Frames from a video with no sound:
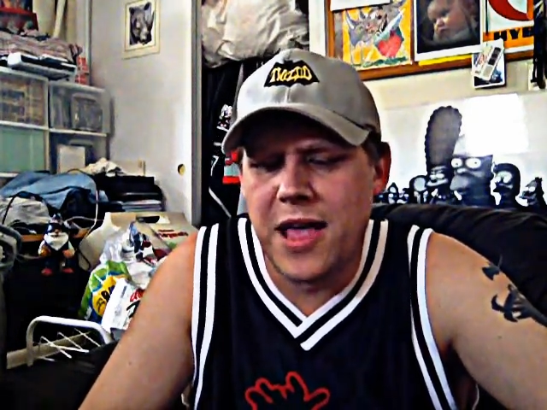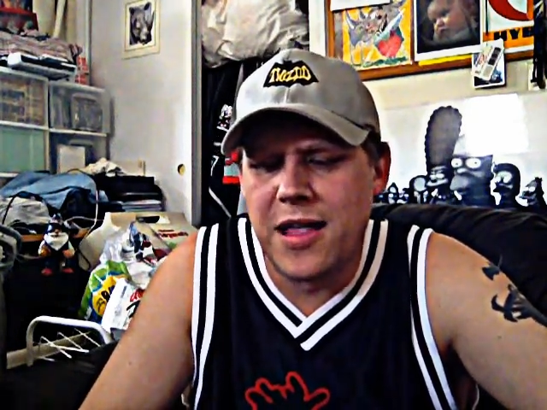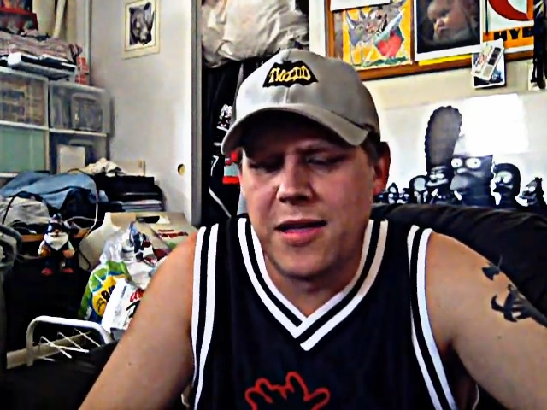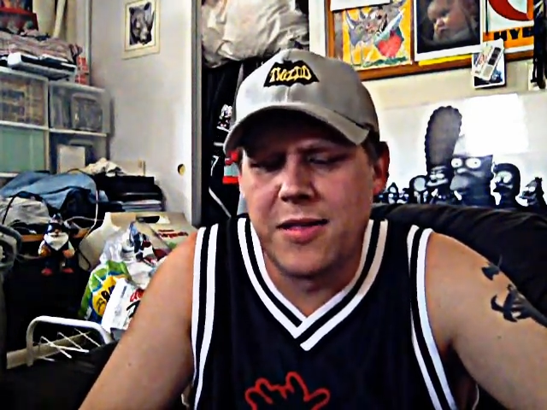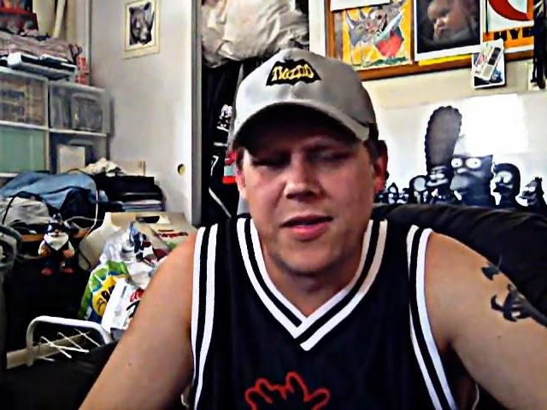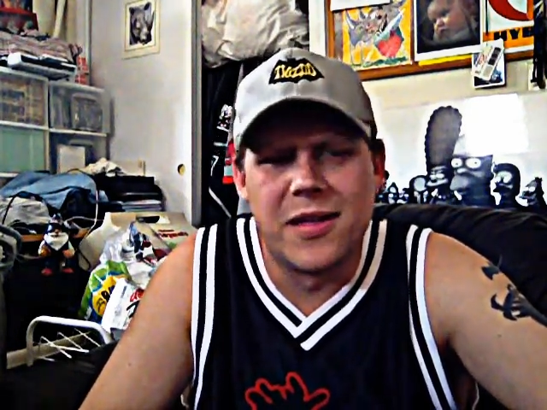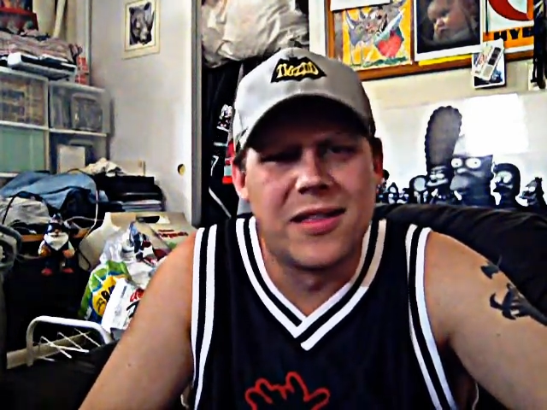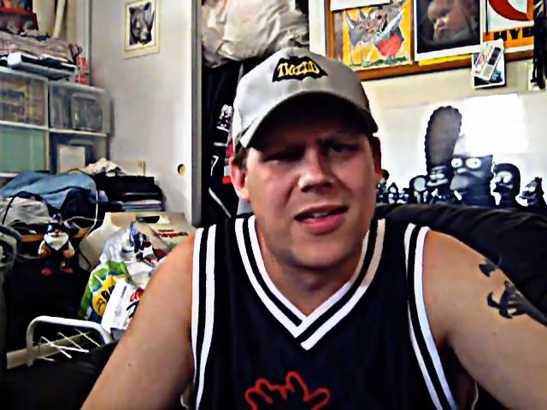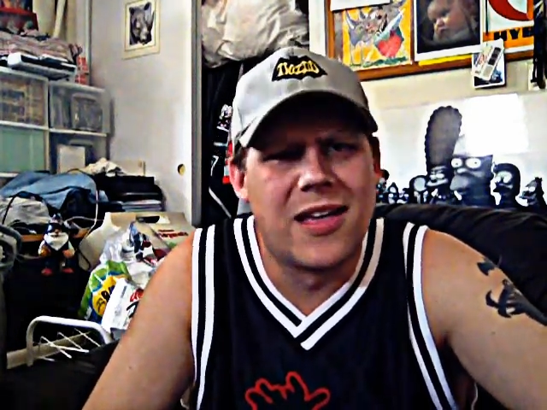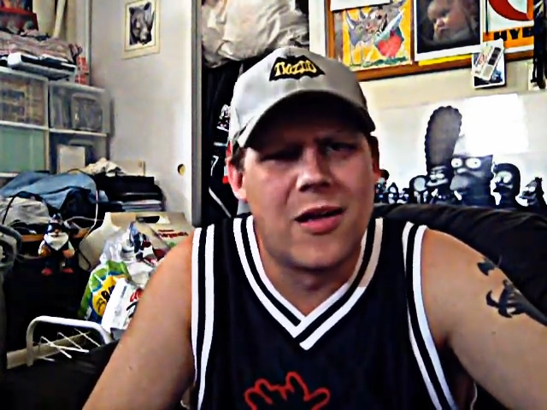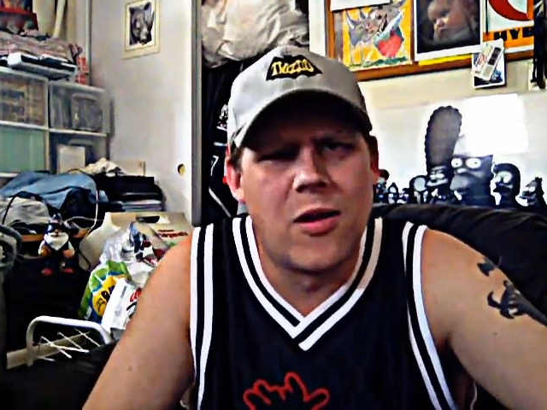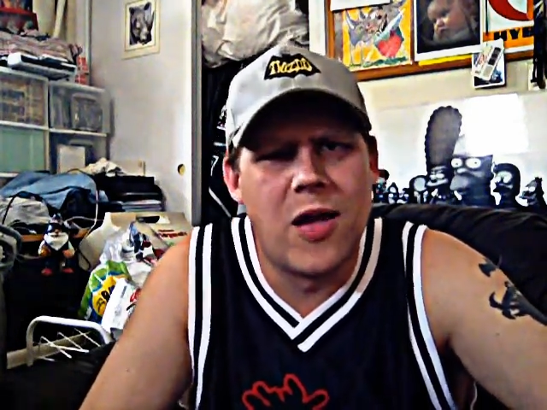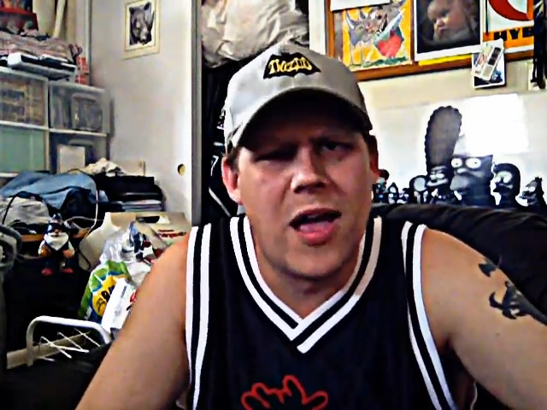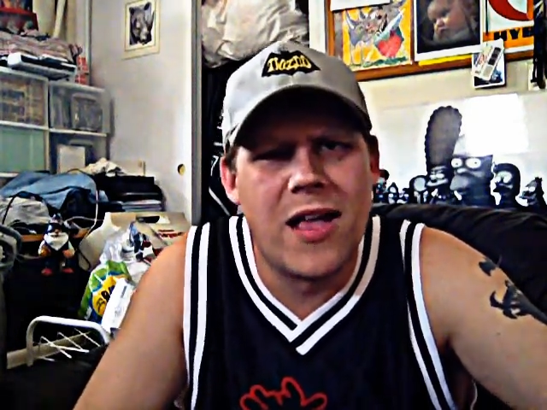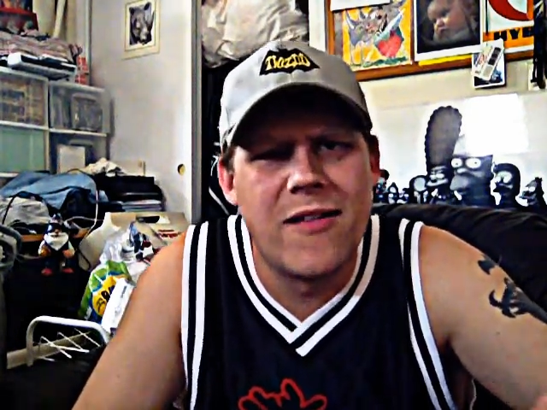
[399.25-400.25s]
anything that
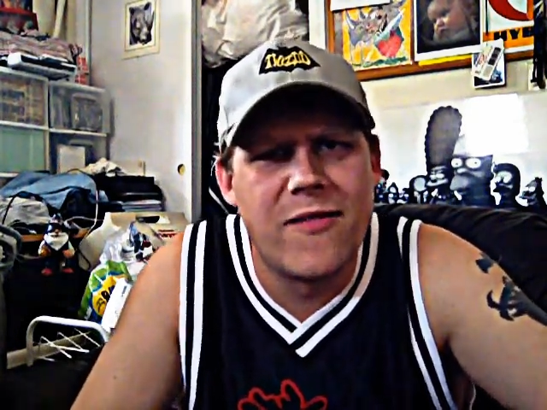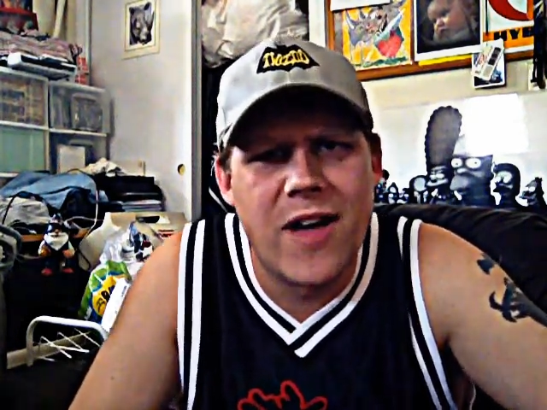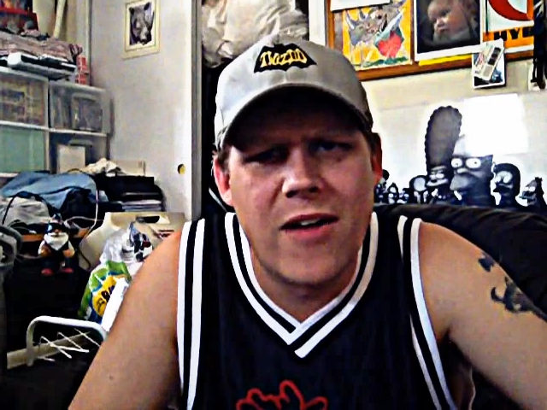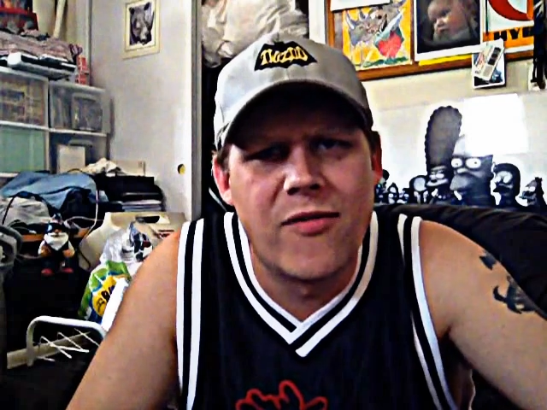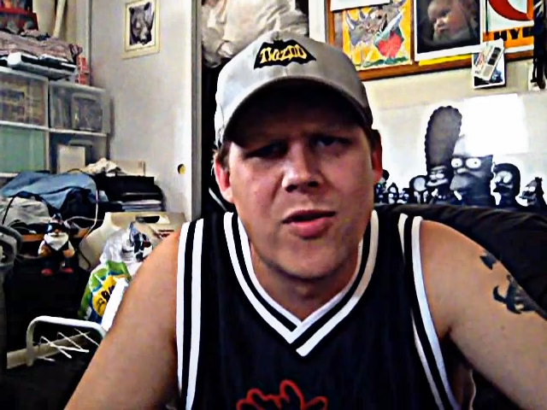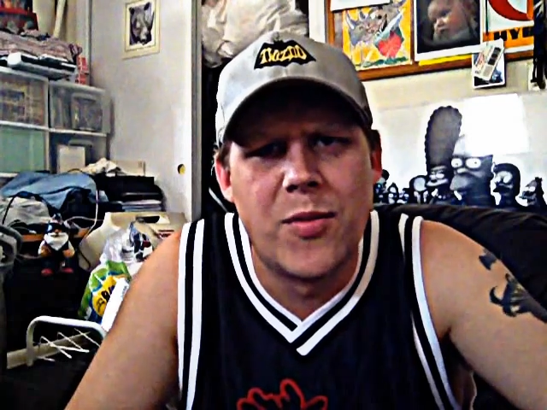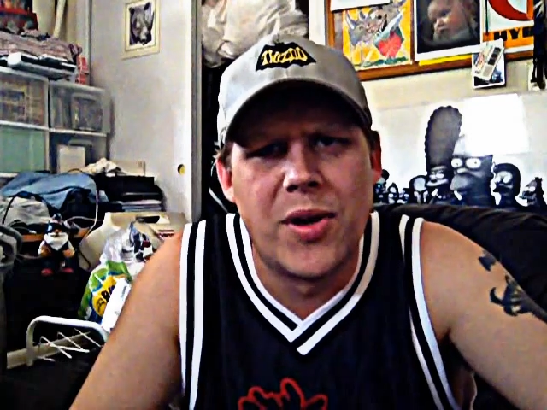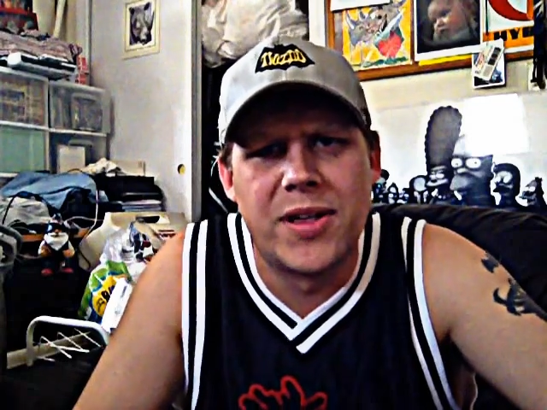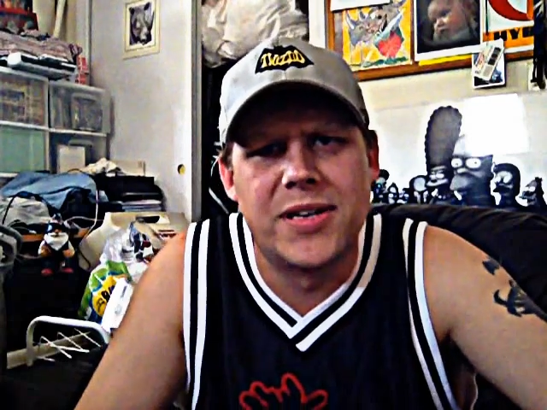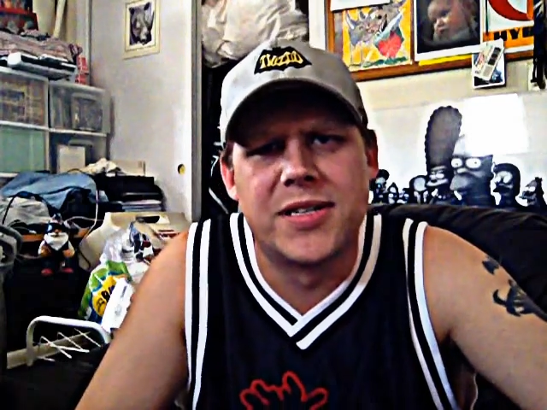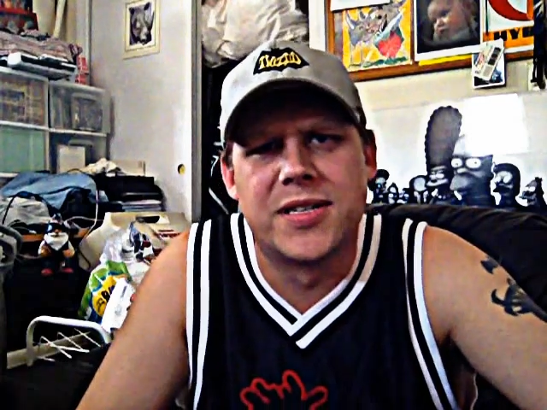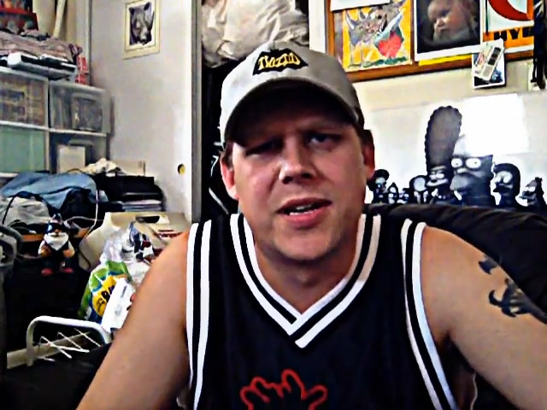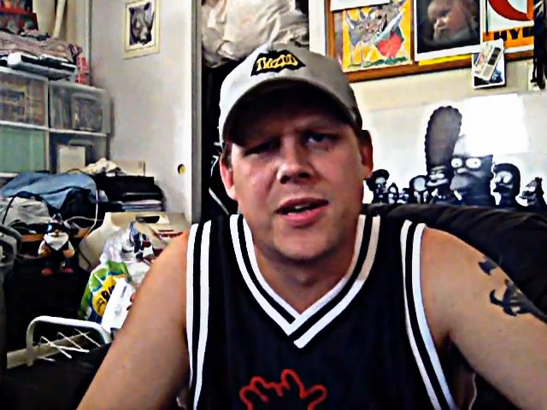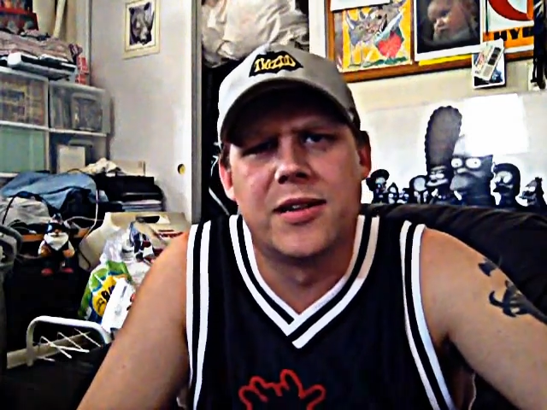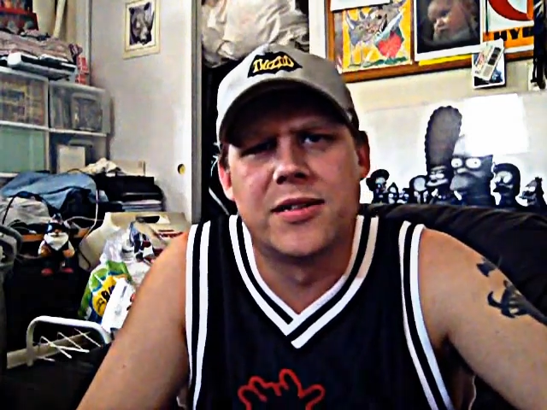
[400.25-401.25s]
any, everybody
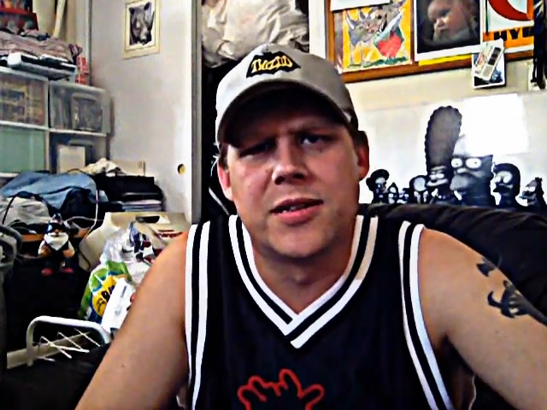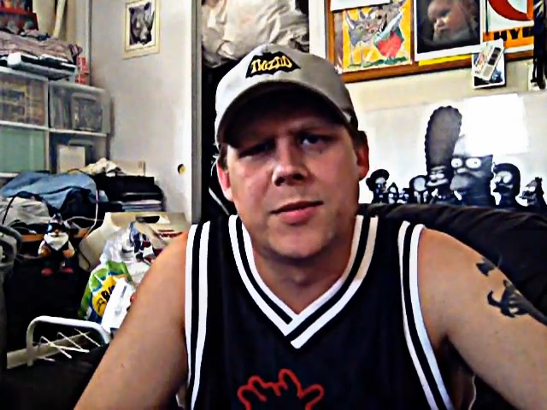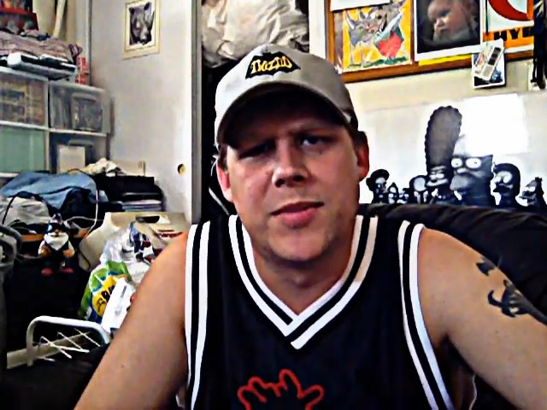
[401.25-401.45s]
says.